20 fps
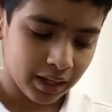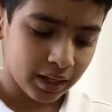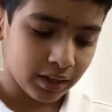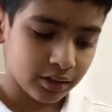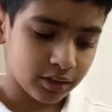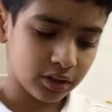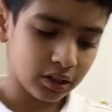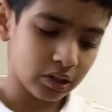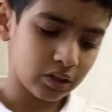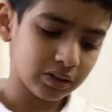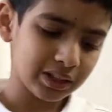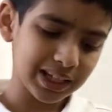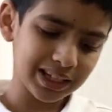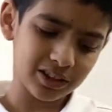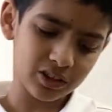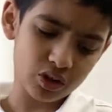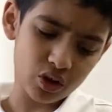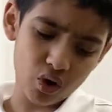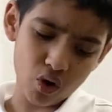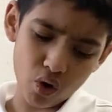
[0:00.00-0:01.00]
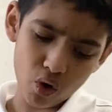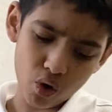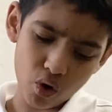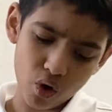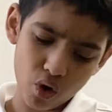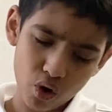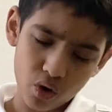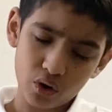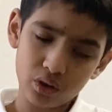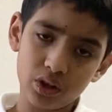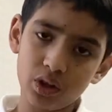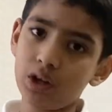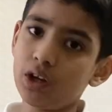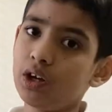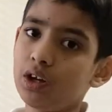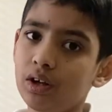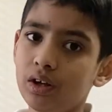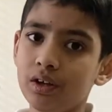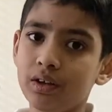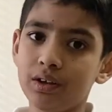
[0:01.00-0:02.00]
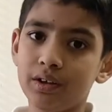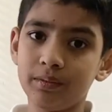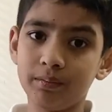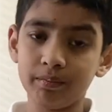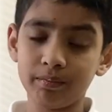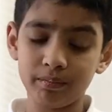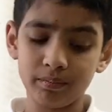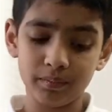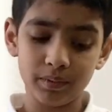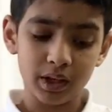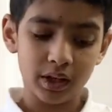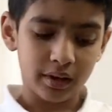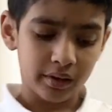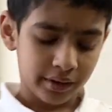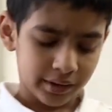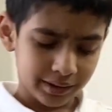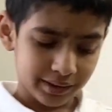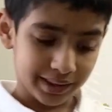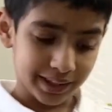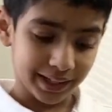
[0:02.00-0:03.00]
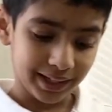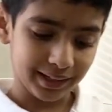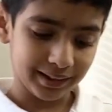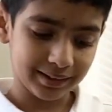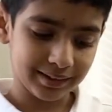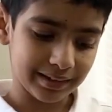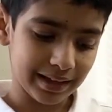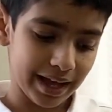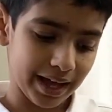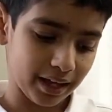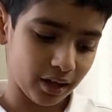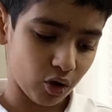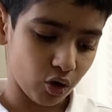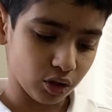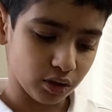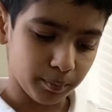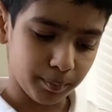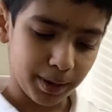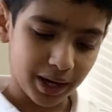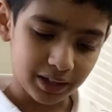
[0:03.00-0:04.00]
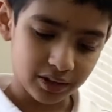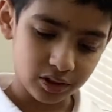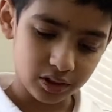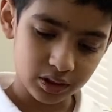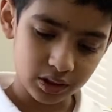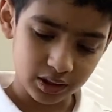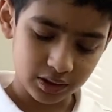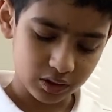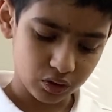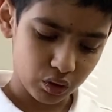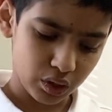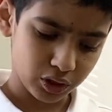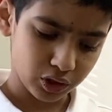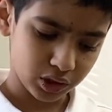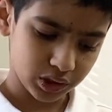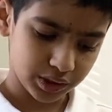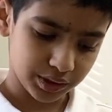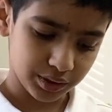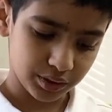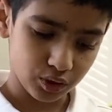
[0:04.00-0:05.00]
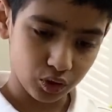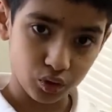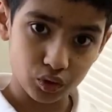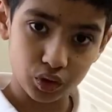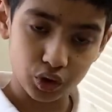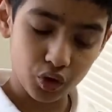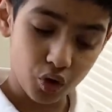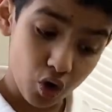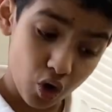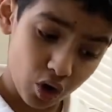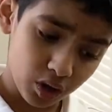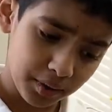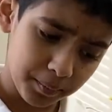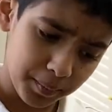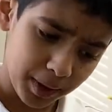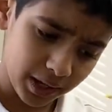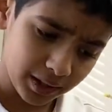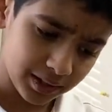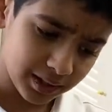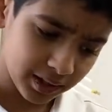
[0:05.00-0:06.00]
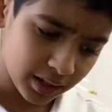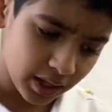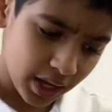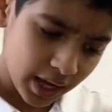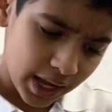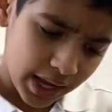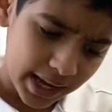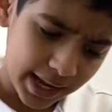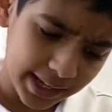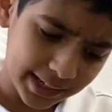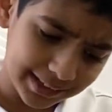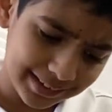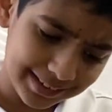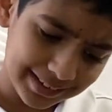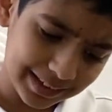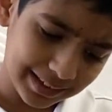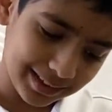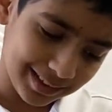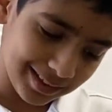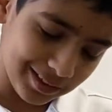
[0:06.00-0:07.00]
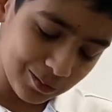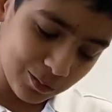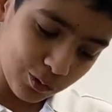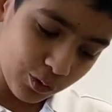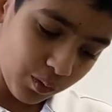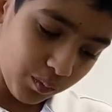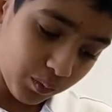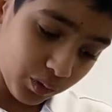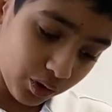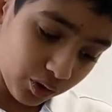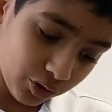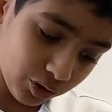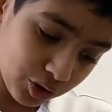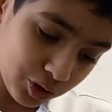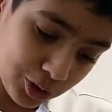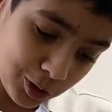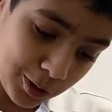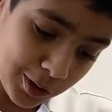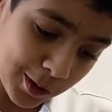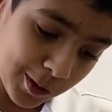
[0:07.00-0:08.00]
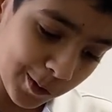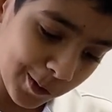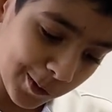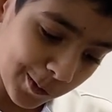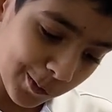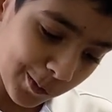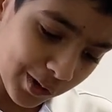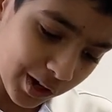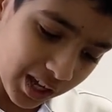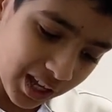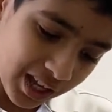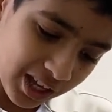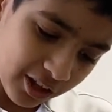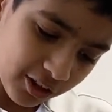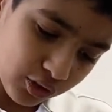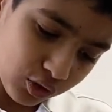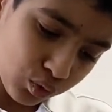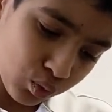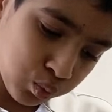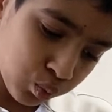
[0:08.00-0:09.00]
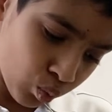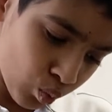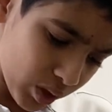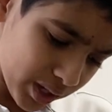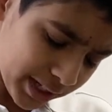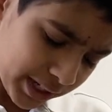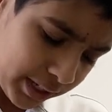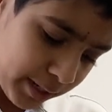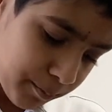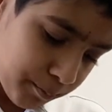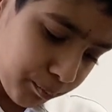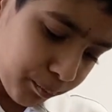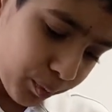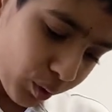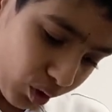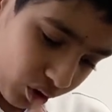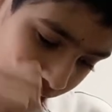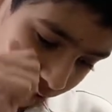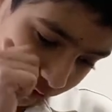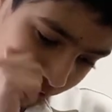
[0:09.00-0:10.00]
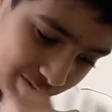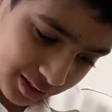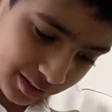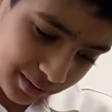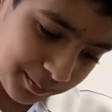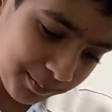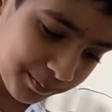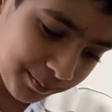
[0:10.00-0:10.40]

So that's all the things that all the bots do. So I just told you all the bots. And it says there's over 220 parts.